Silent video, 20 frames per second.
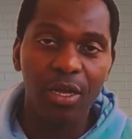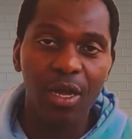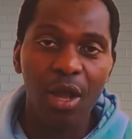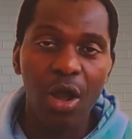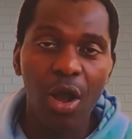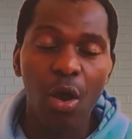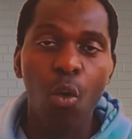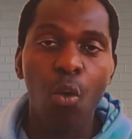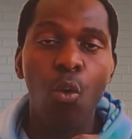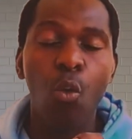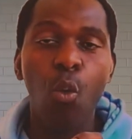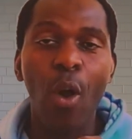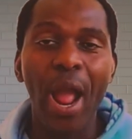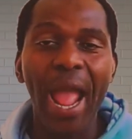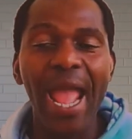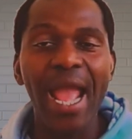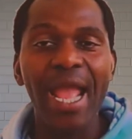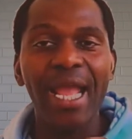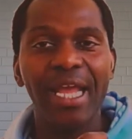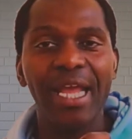Where
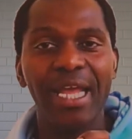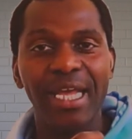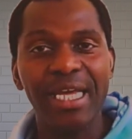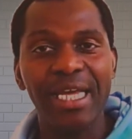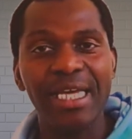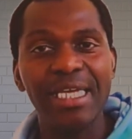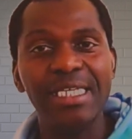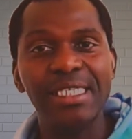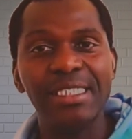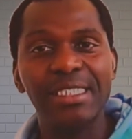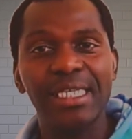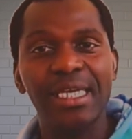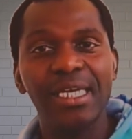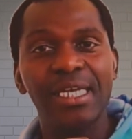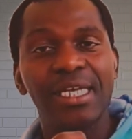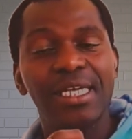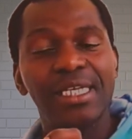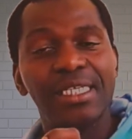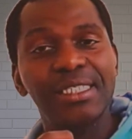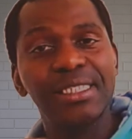is
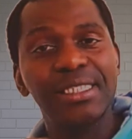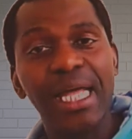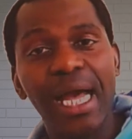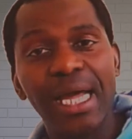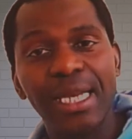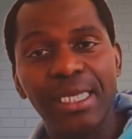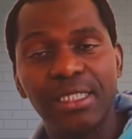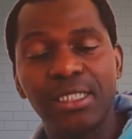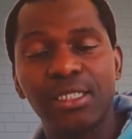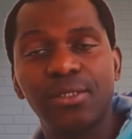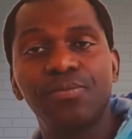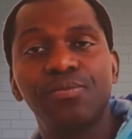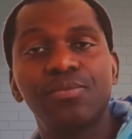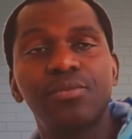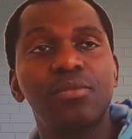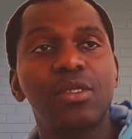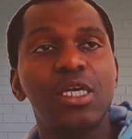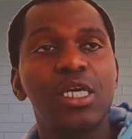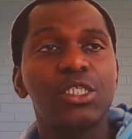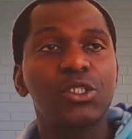started?
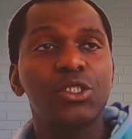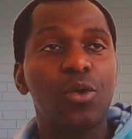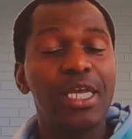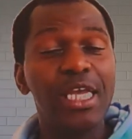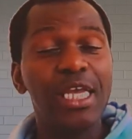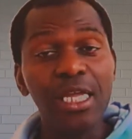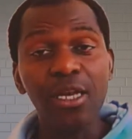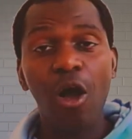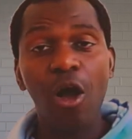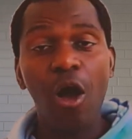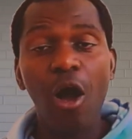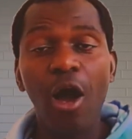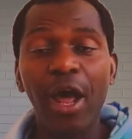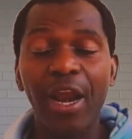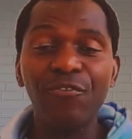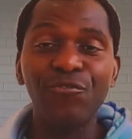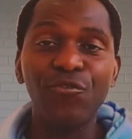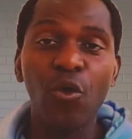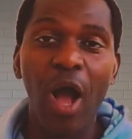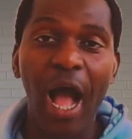So in order for
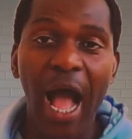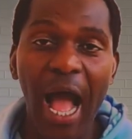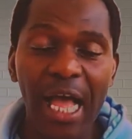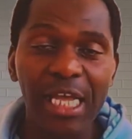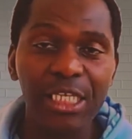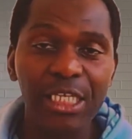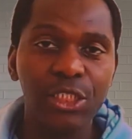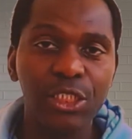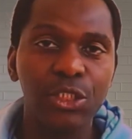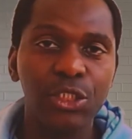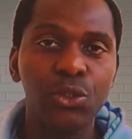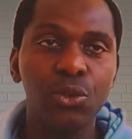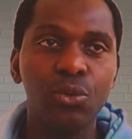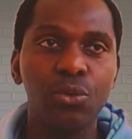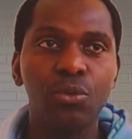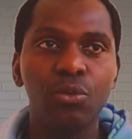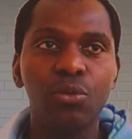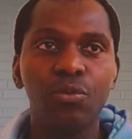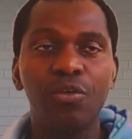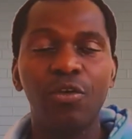us to
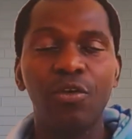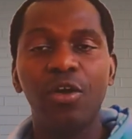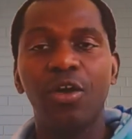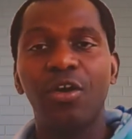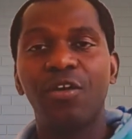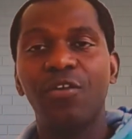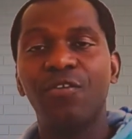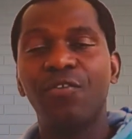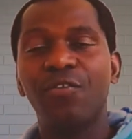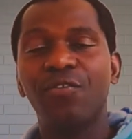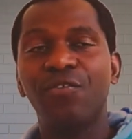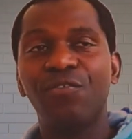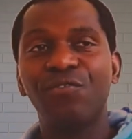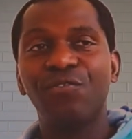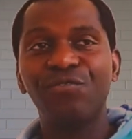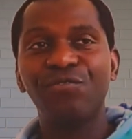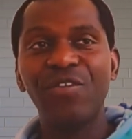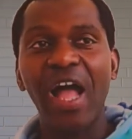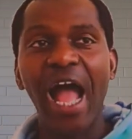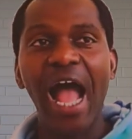
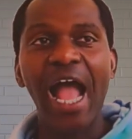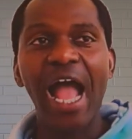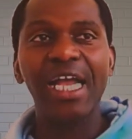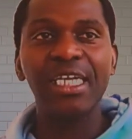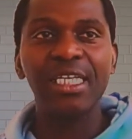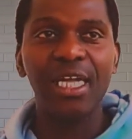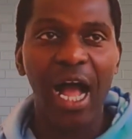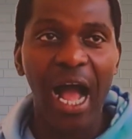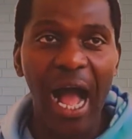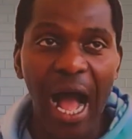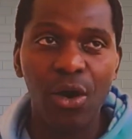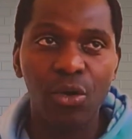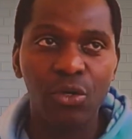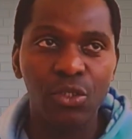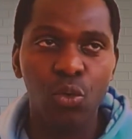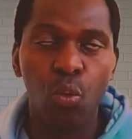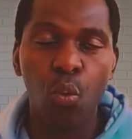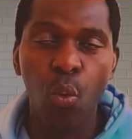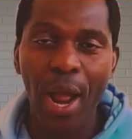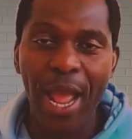find out where